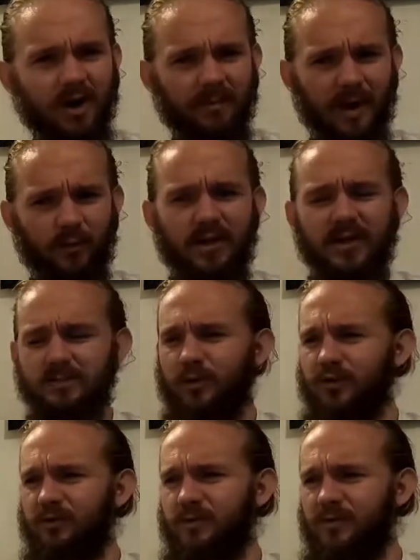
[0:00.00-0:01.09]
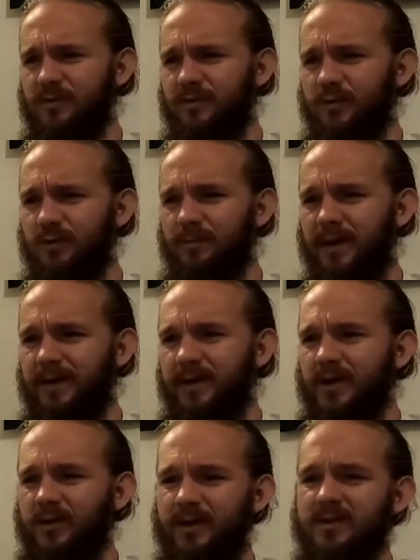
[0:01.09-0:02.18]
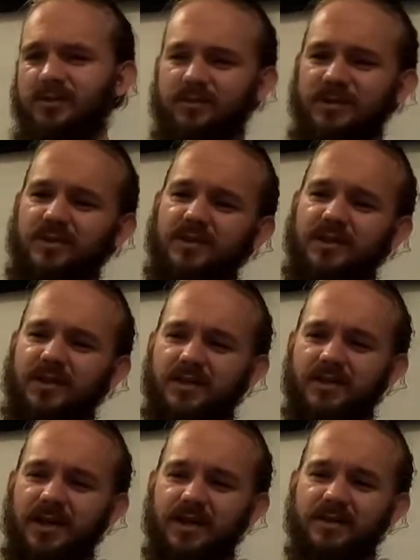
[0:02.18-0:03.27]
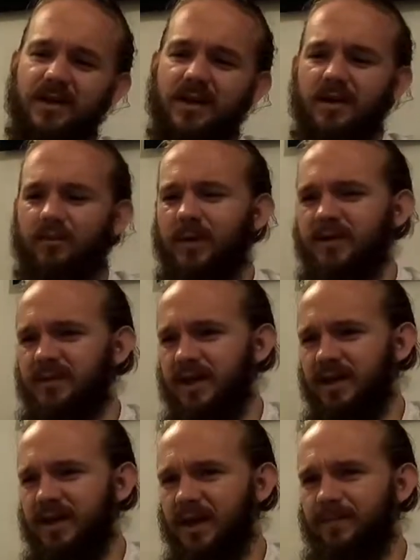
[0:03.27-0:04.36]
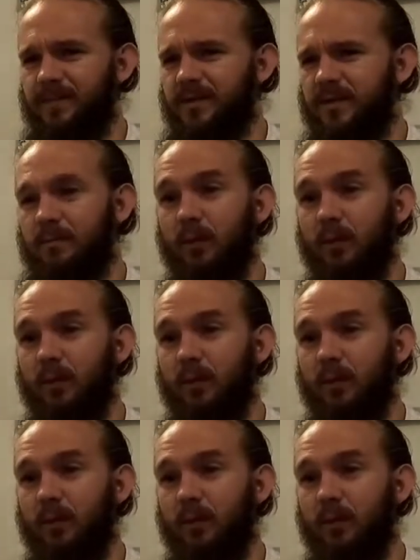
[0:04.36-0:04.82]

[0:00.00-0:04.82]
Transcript: my weakest point of beer reviewing by quite some distance, like I said. But uh, yeah, the